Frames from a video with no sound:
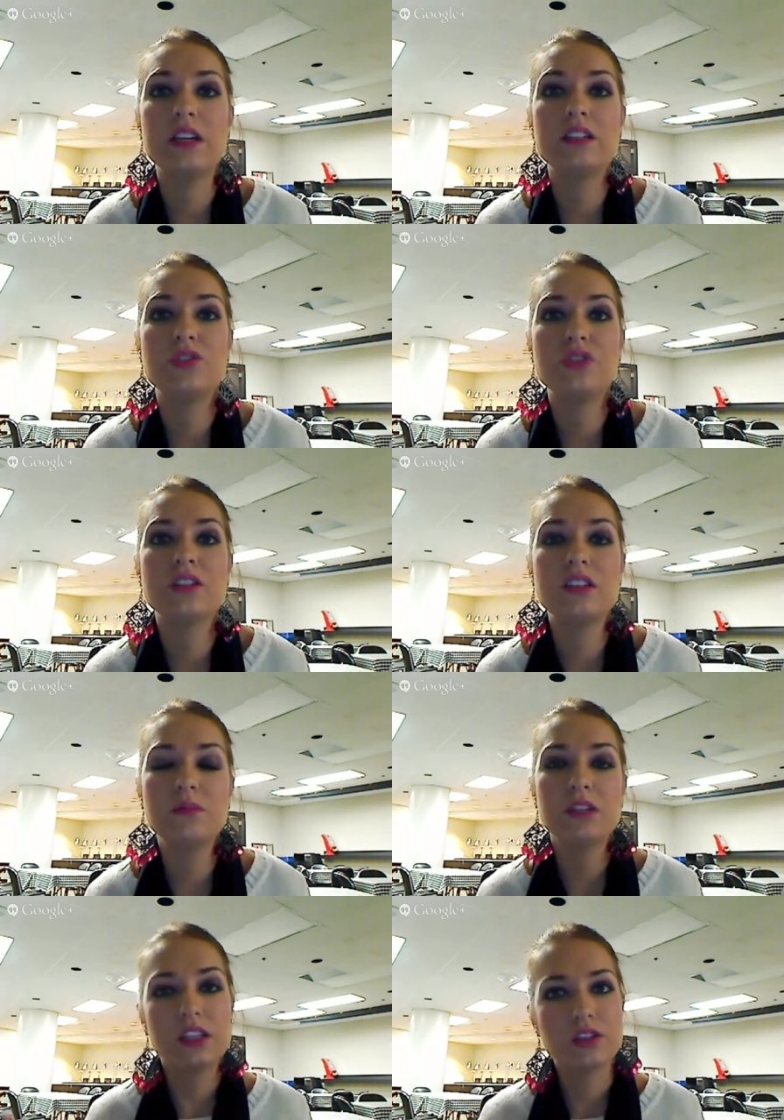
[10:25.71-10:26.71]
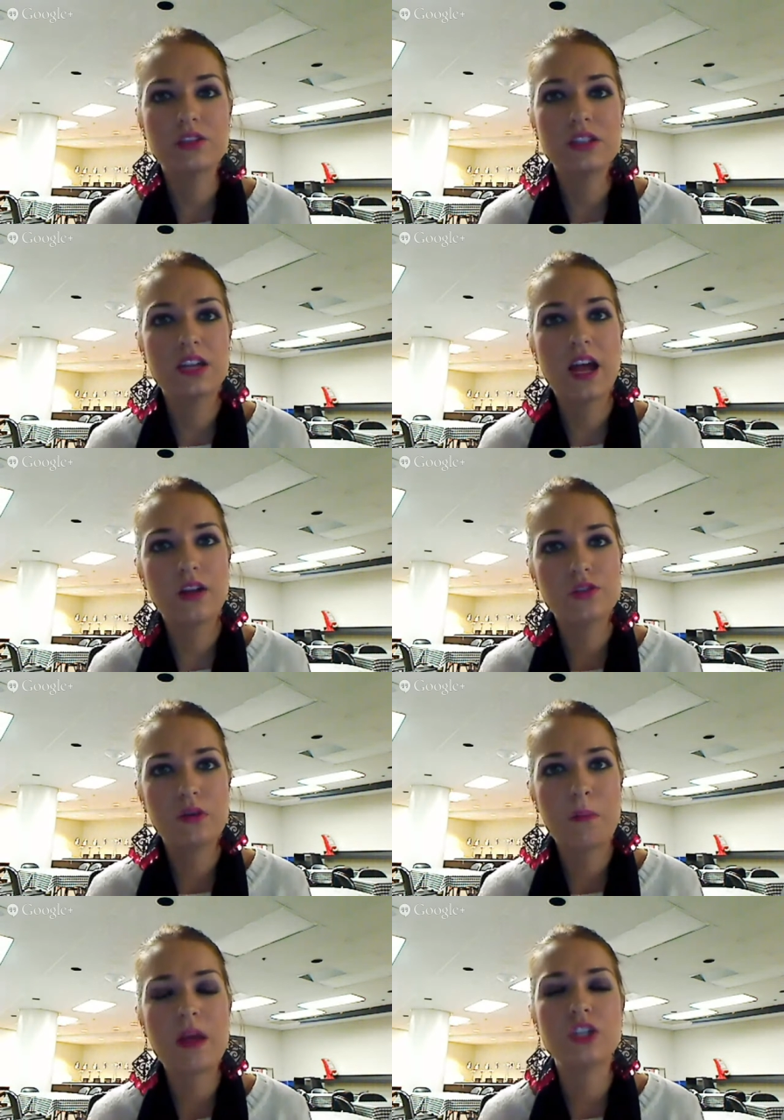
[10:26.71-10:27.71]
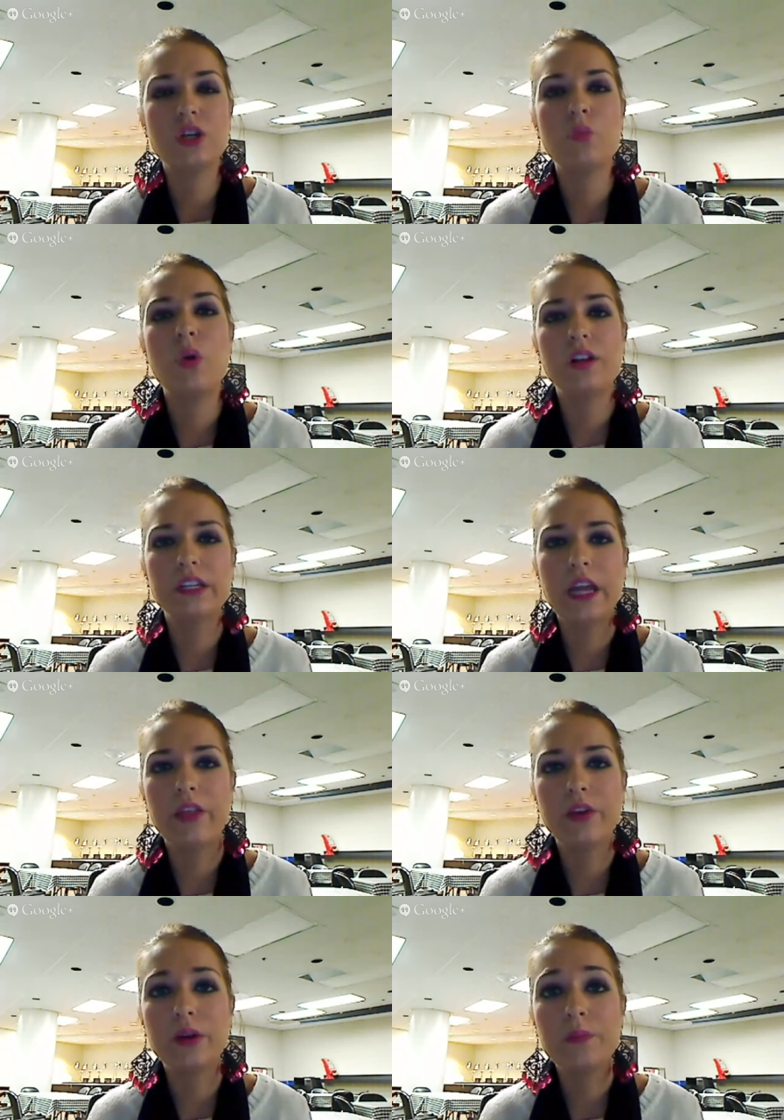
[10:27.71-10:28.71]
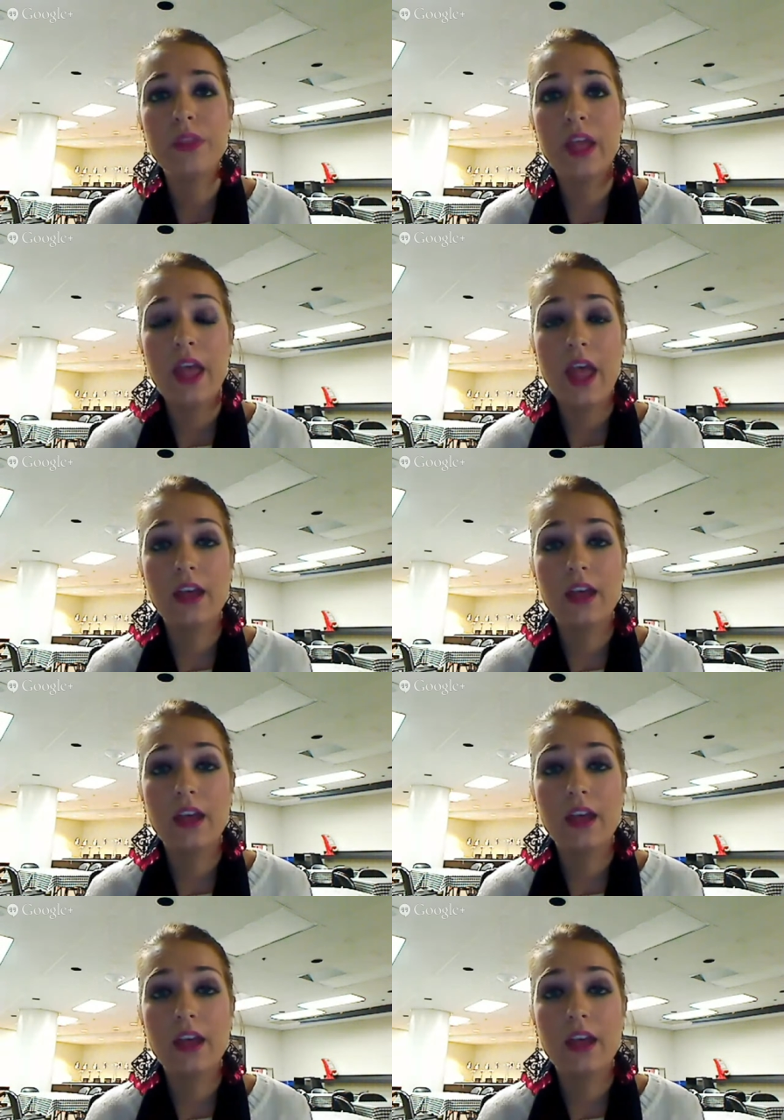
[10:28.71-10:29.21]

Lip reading: because it just seems like their styles are meshing well together